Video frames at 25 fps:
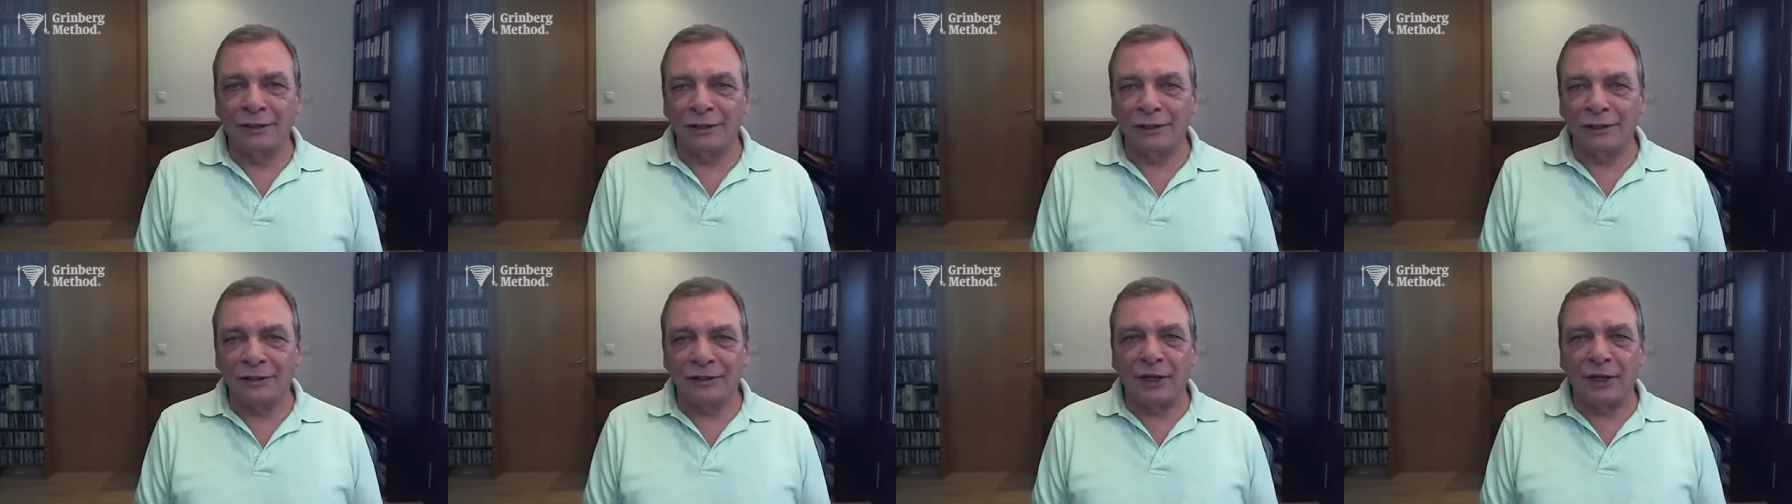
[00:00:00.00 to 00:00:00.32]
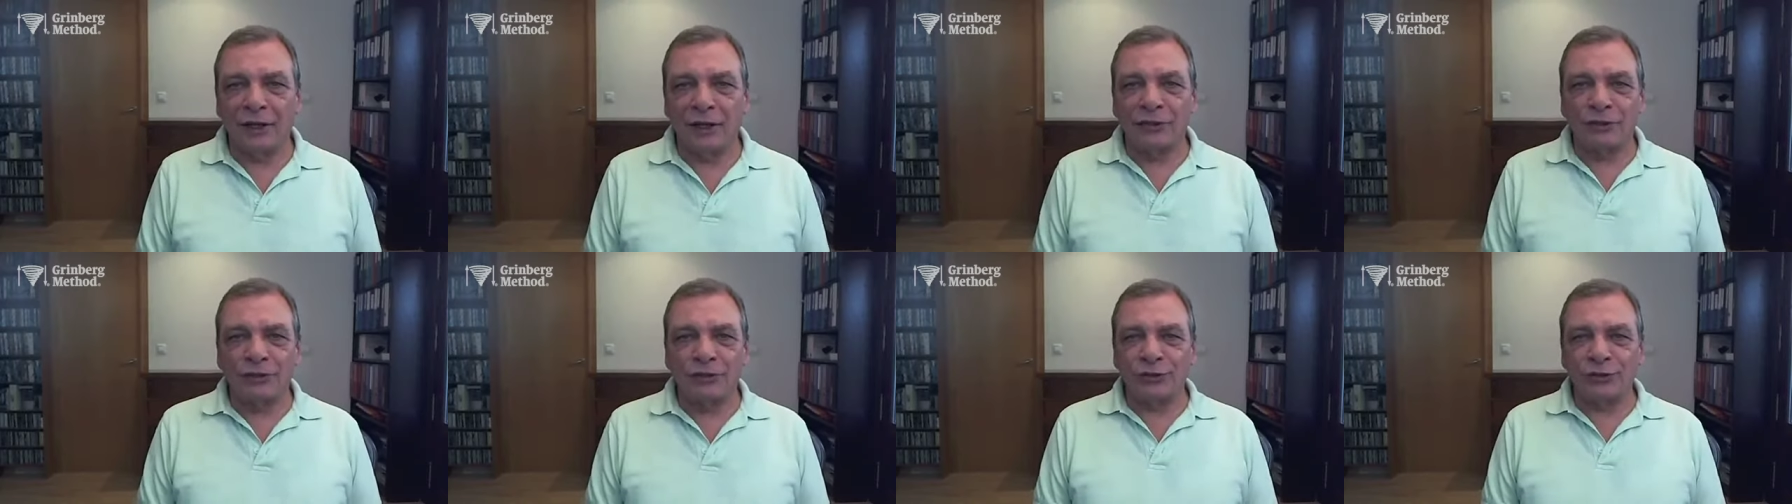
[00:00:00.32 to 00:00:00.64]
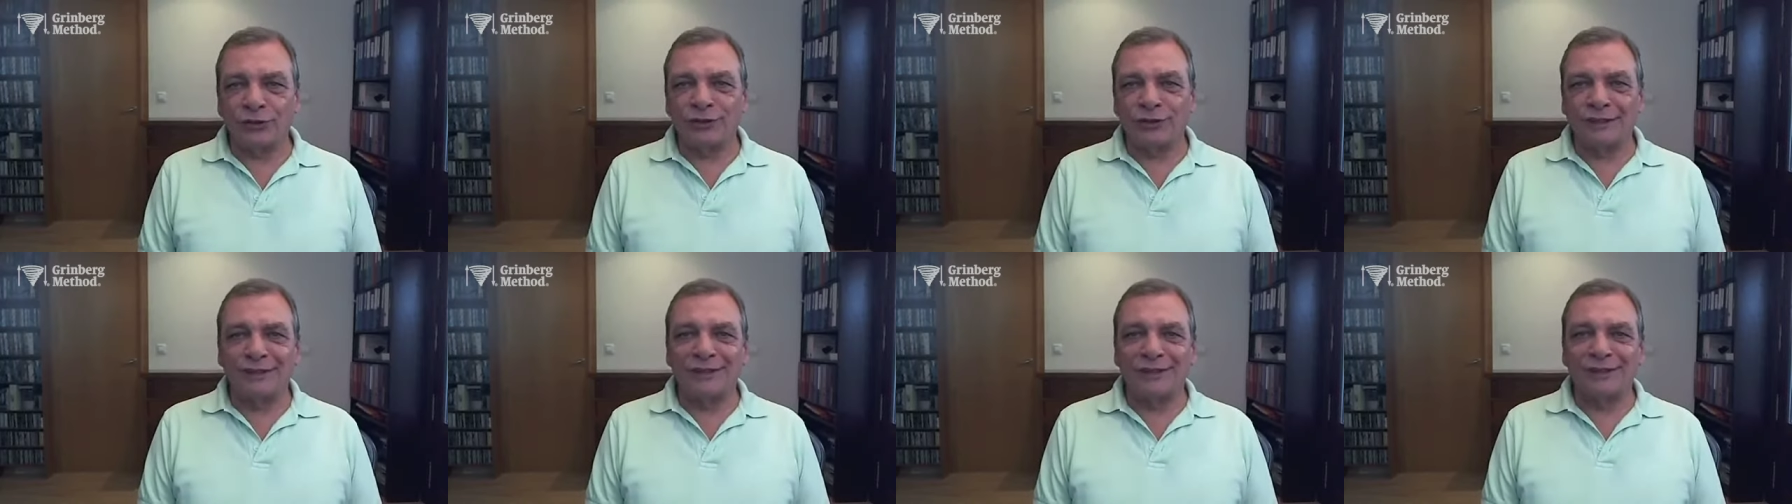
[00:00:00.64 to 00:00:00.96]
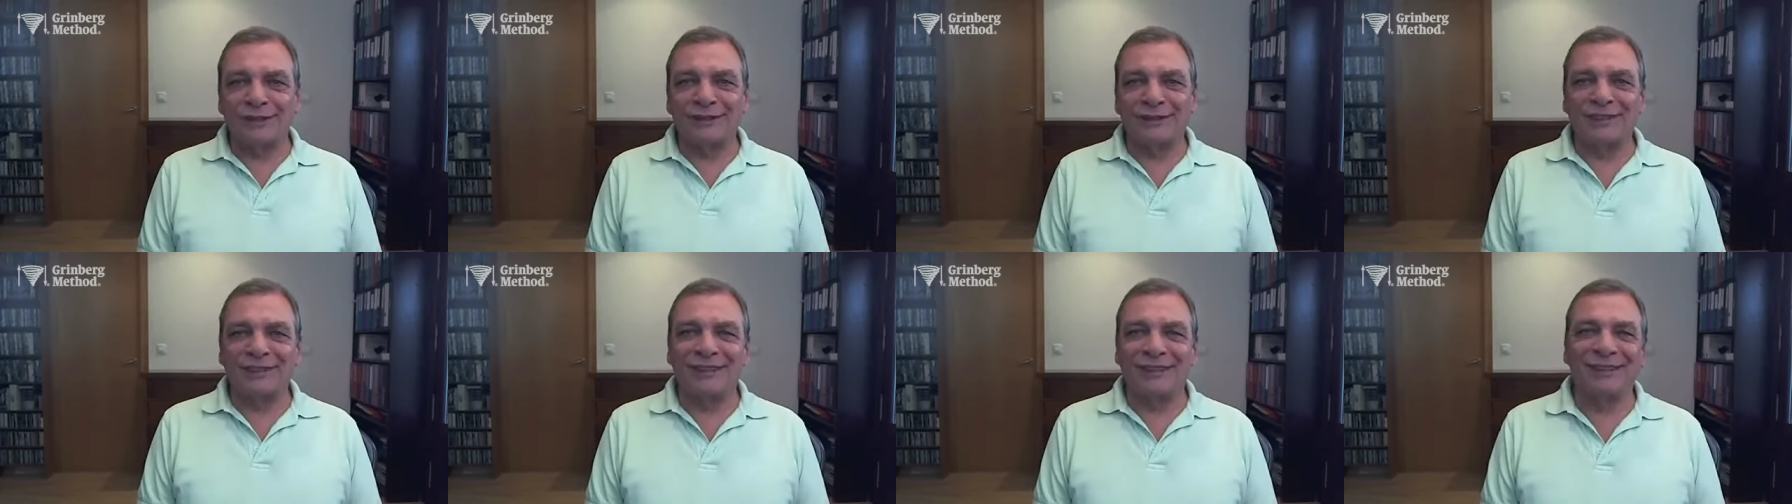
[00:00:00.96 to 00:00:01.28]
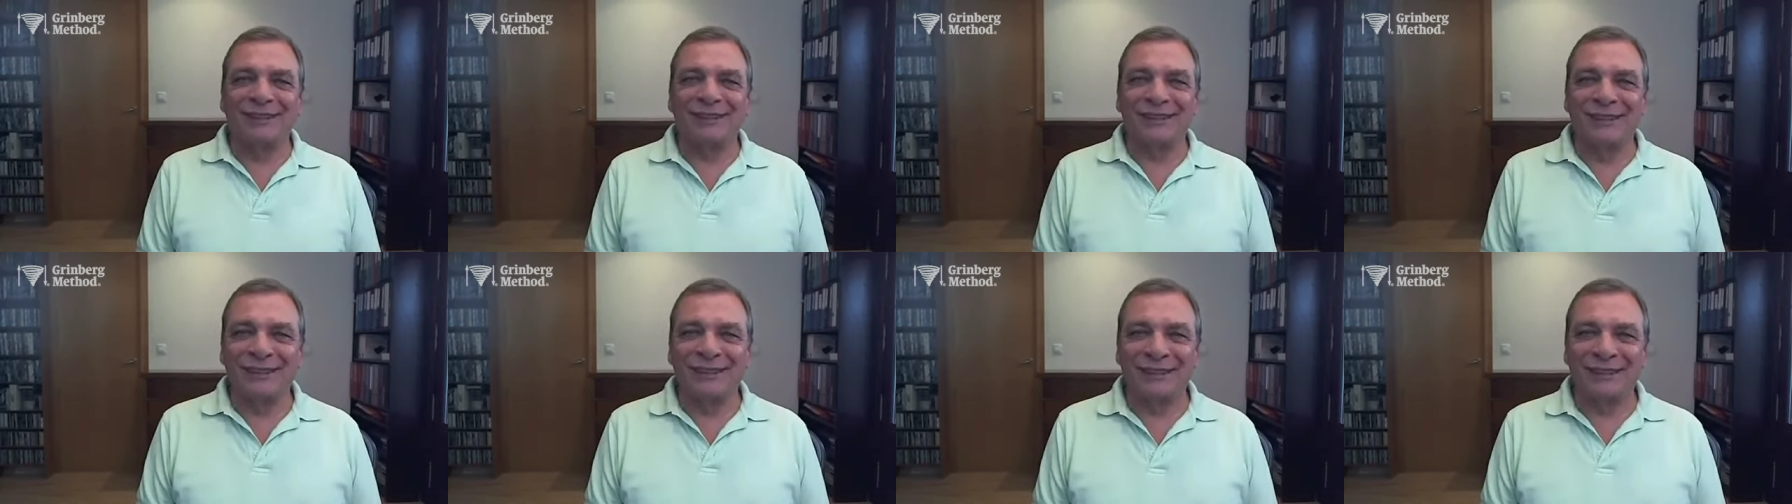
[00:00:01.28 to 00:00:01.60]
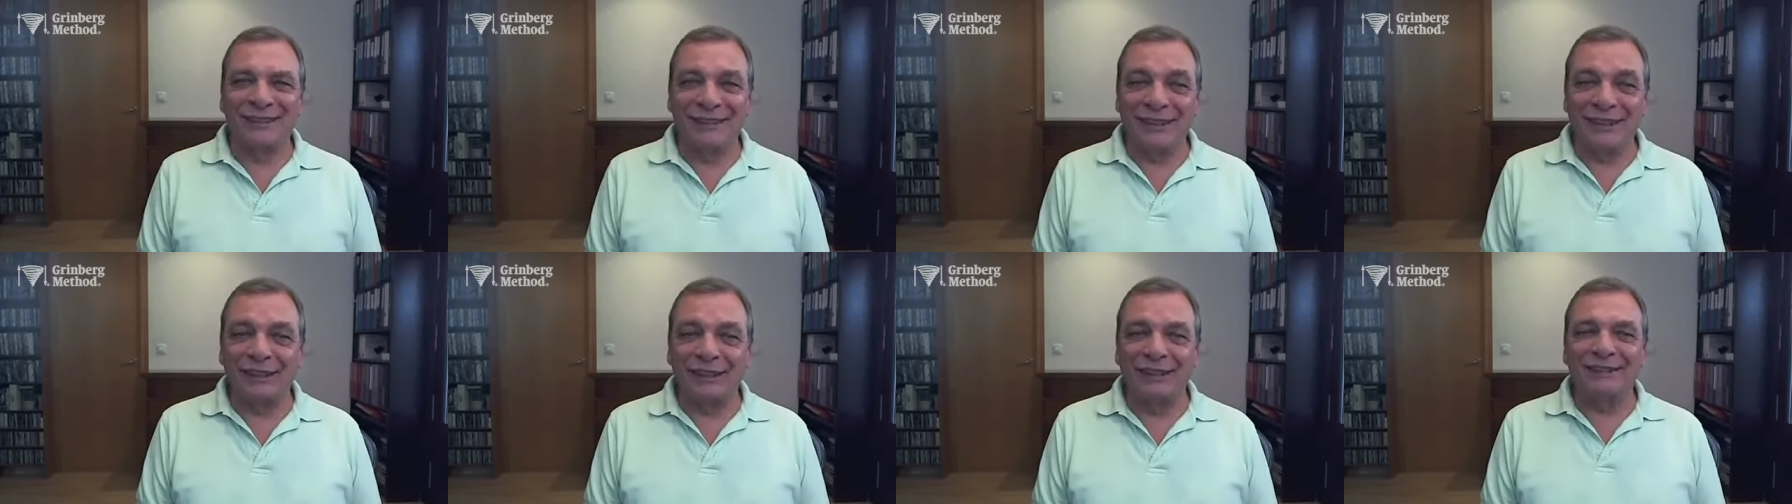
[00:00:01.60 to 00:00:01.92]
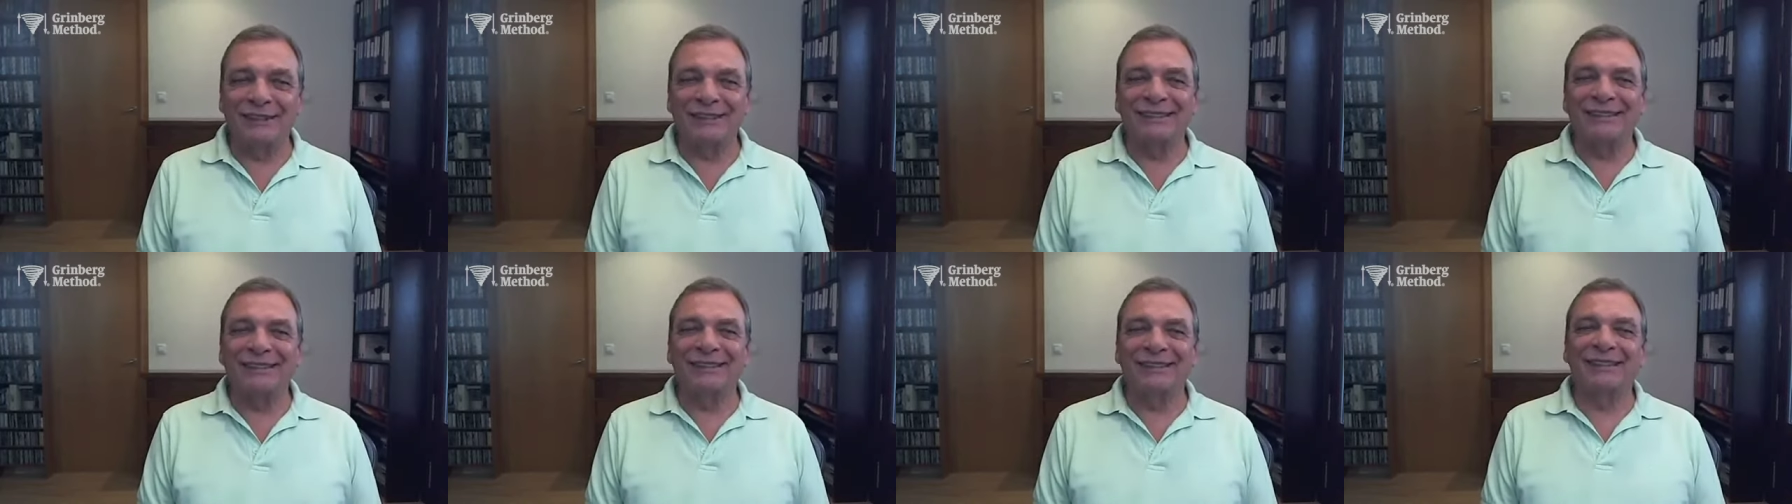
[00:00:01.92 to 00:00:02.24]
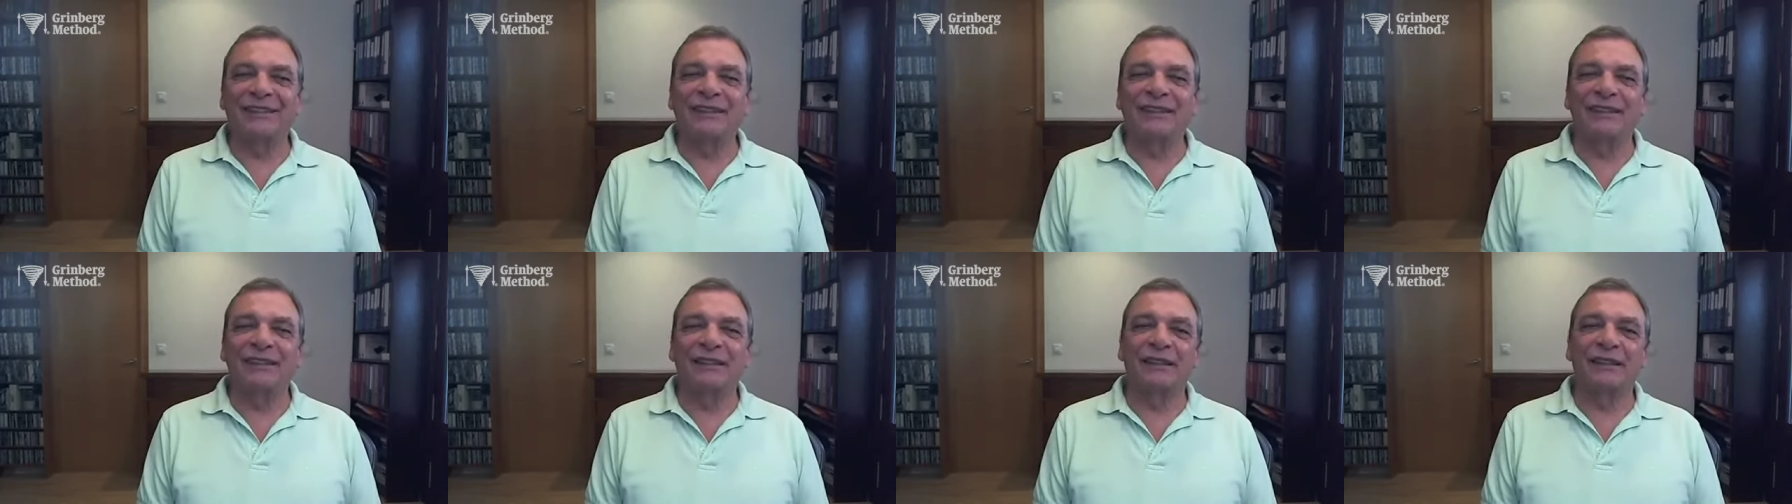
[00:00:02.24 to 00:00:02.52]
that righteousness released.